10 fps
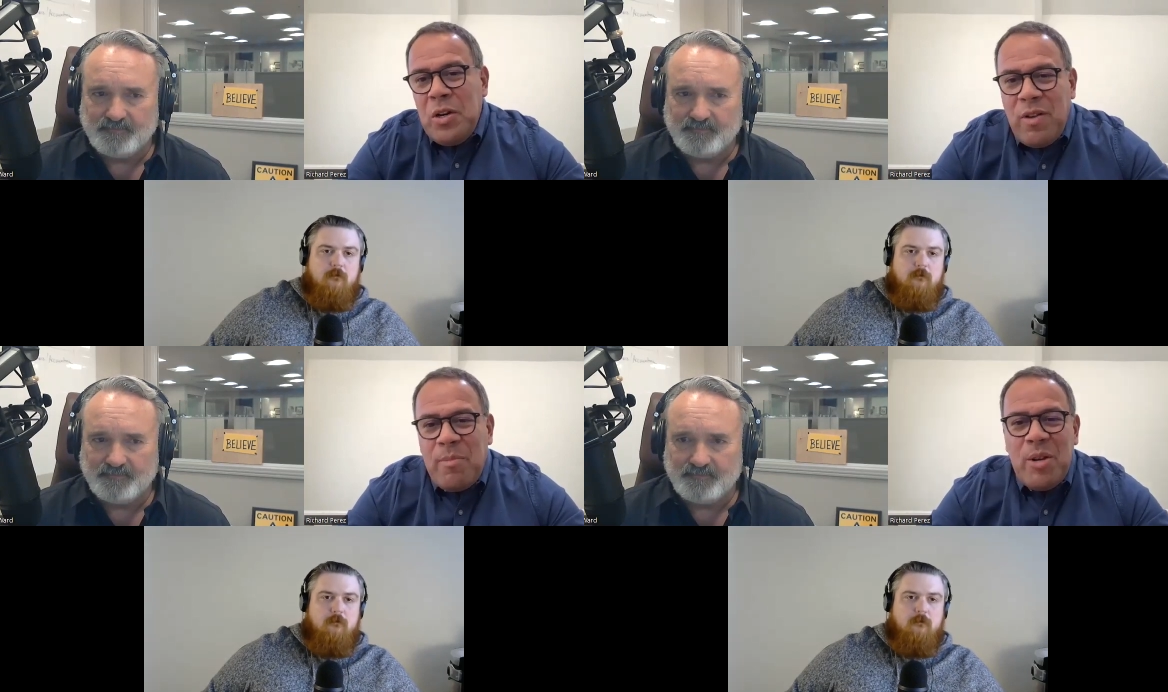
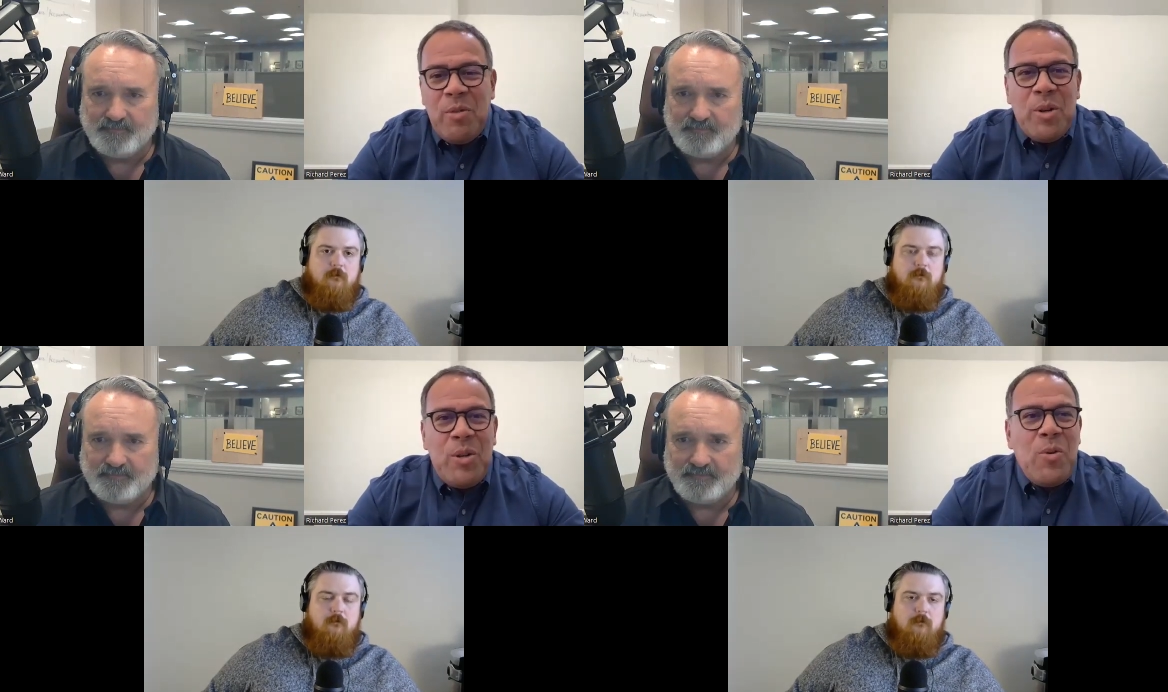Speaker 1: year from
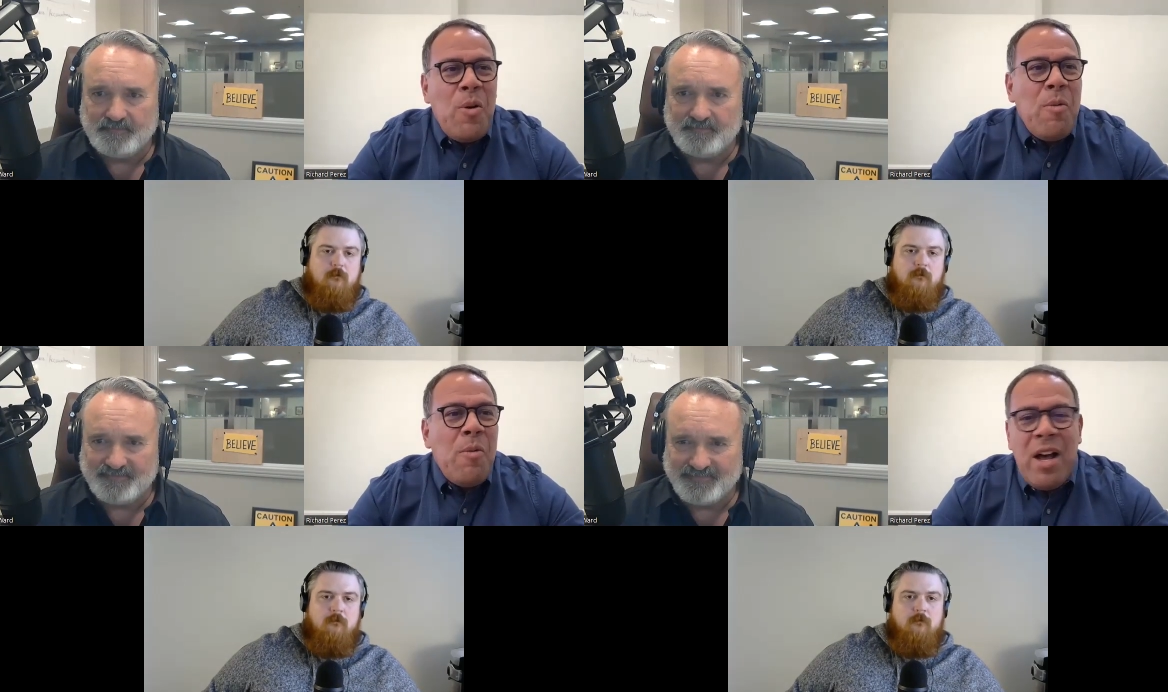a
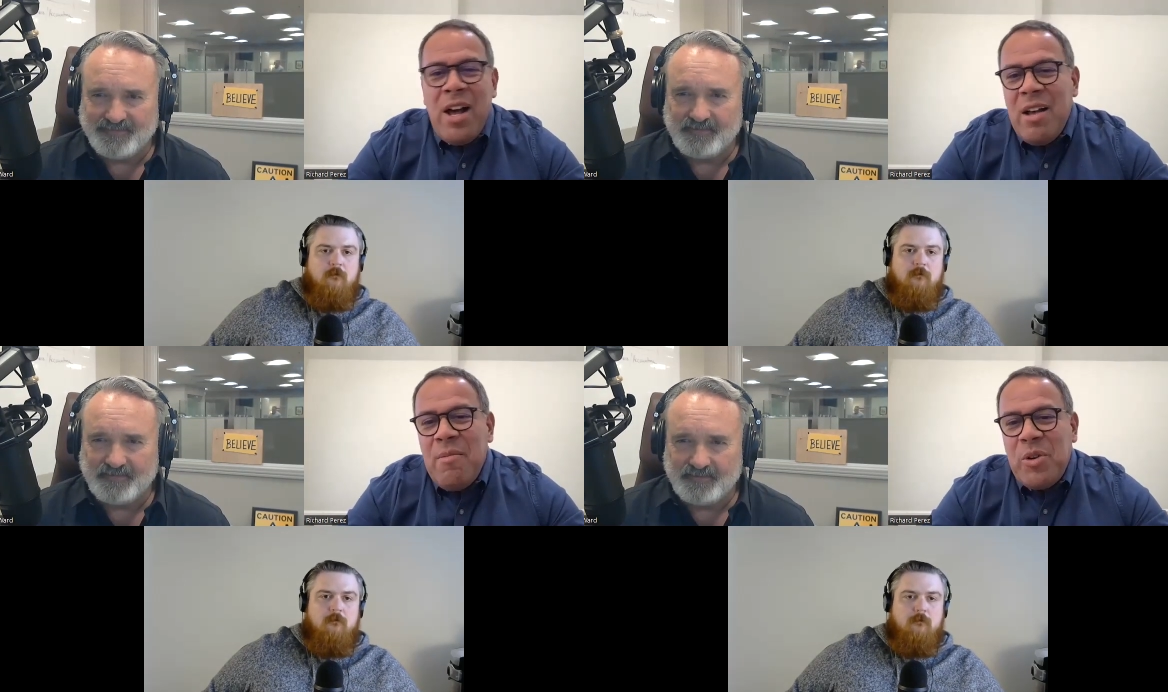renewal
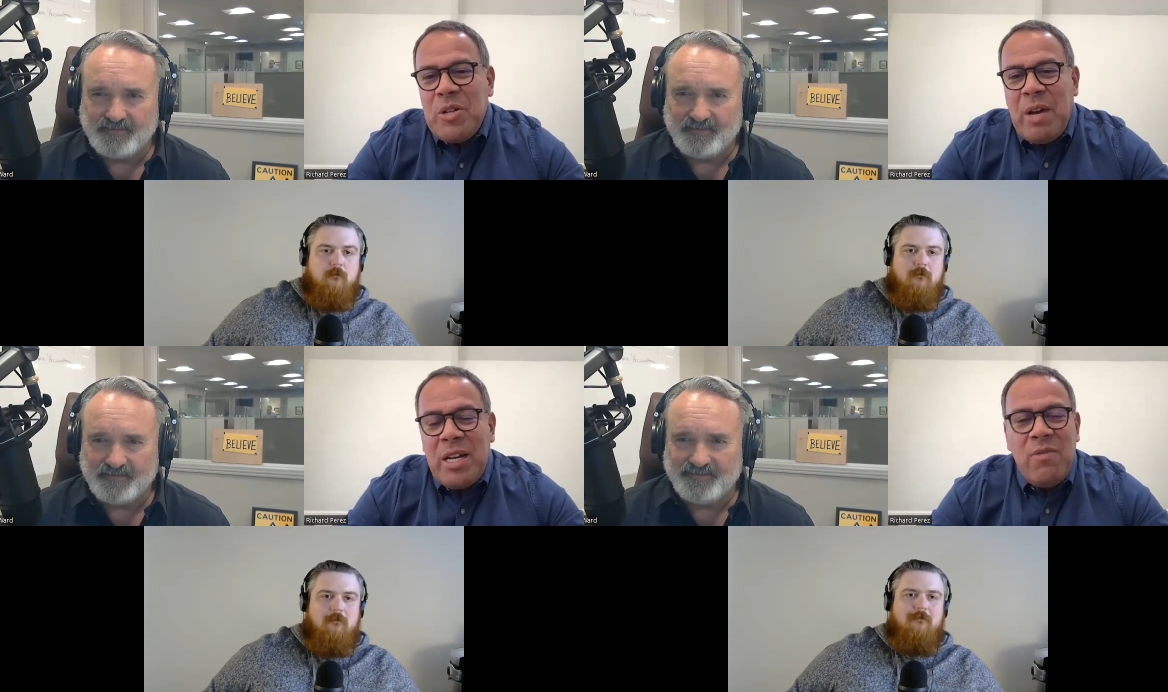uh,
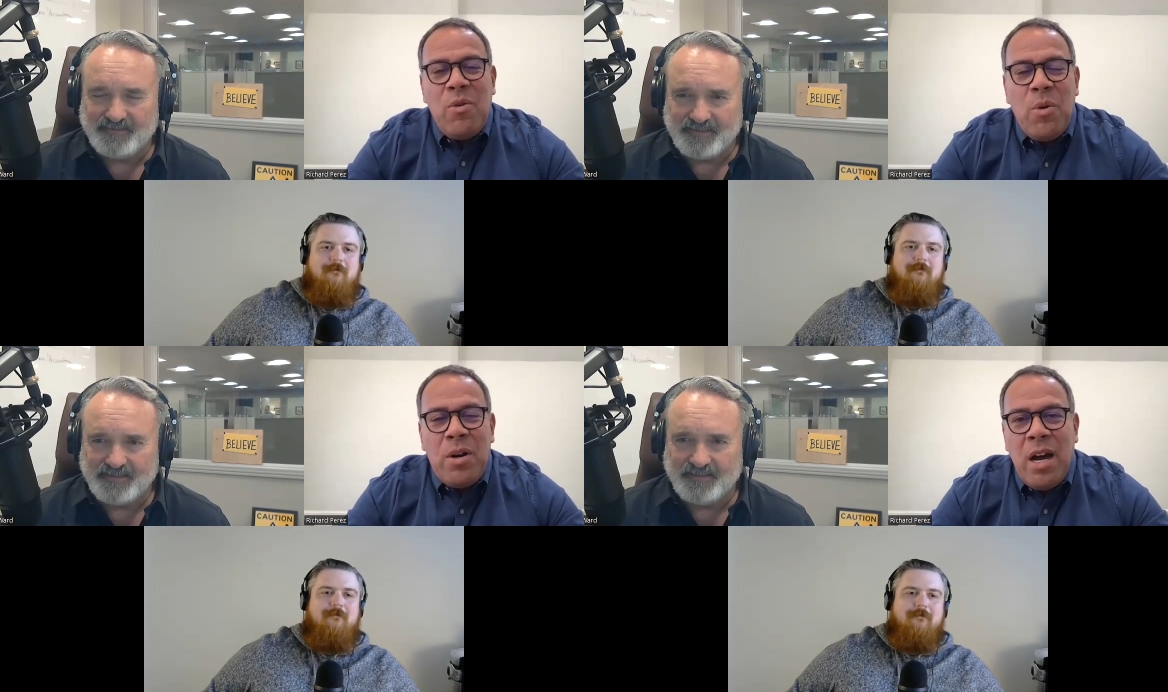
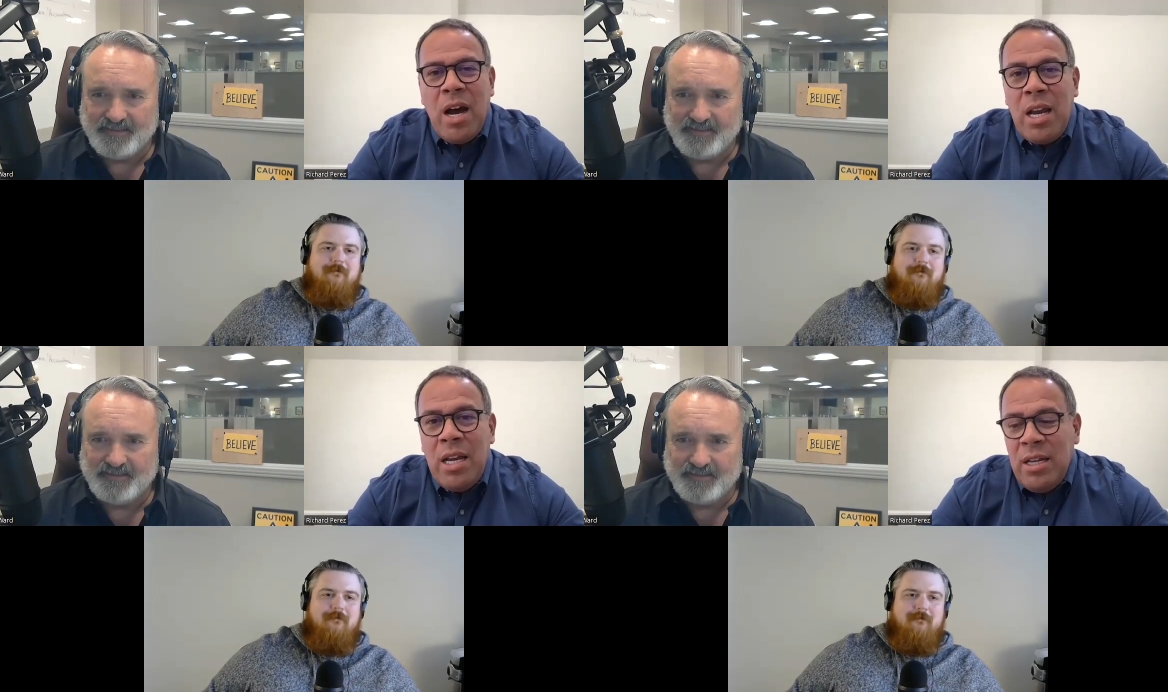perspective or
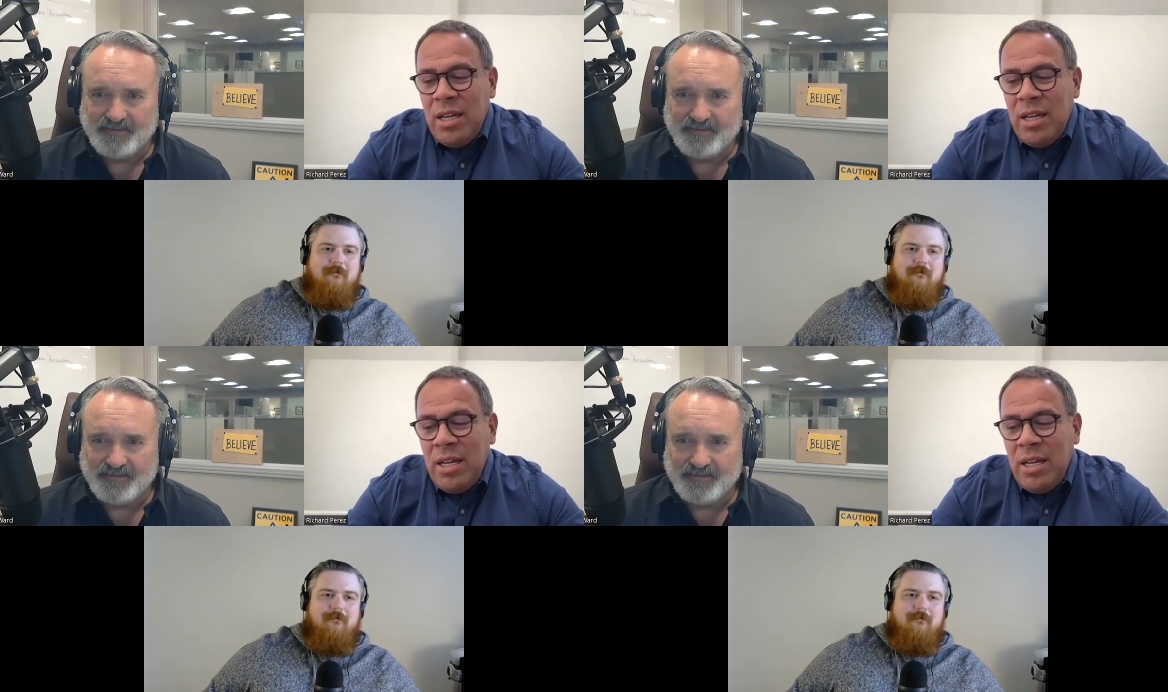not.